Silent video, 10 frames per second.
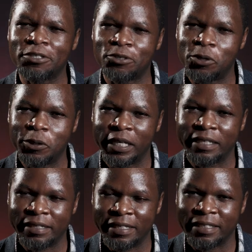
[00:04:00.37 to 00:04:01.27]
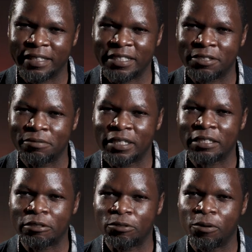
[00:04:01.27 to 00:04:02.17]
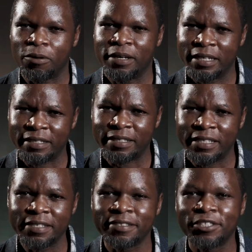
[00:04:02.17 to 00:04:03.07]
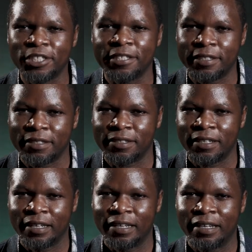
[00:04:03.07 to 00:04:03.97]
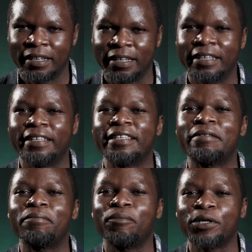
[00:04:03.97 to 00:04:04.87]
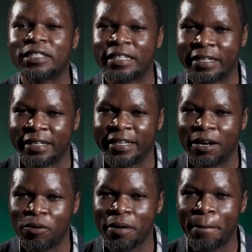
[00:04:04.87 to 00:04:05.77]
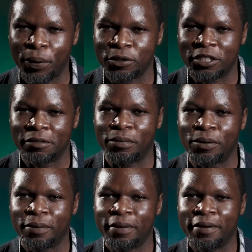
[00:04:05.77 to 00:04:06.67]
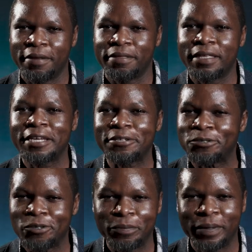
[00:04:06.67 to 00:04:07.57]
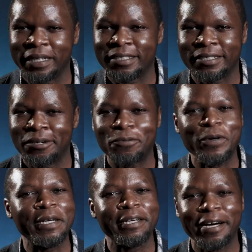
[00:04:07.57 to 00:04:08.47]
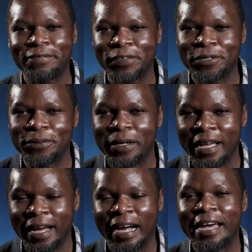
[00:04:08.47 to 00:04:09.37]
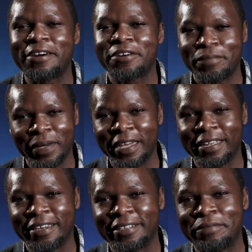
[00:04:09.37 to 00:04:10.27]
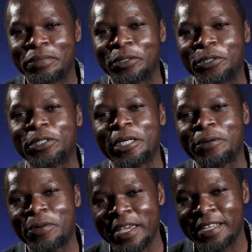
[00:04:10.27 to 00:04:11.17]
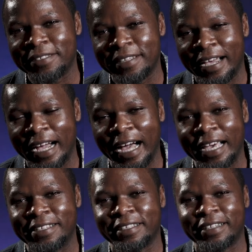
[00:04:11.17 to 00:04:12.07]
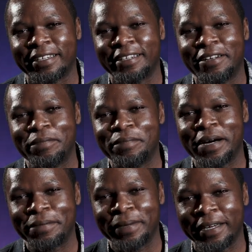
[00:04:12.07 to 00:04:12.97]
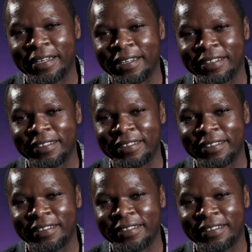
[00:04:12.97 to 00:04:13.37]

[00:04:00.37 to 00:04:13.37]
soul that listens to this song sees Jesus in the most clear way possible. Thank you so much. We love you. I remain producer Ray's Isaac. Bye bye.